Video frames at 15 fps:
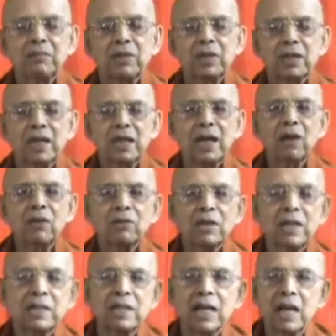breathing out,
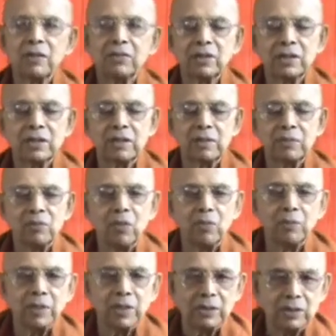and therewith the
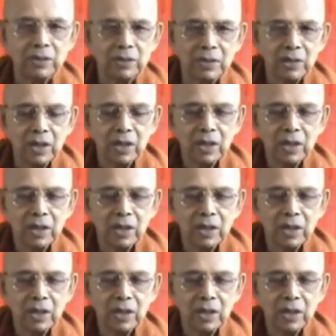movements,